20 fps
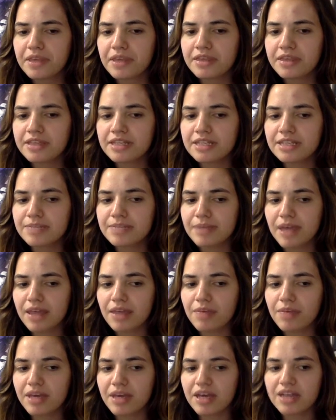this is
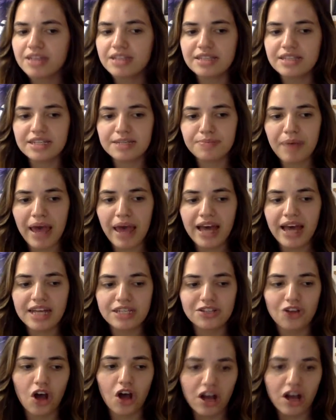mainly because this
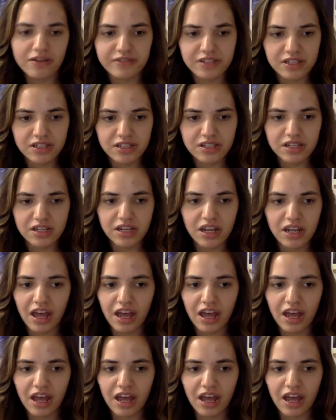past off season,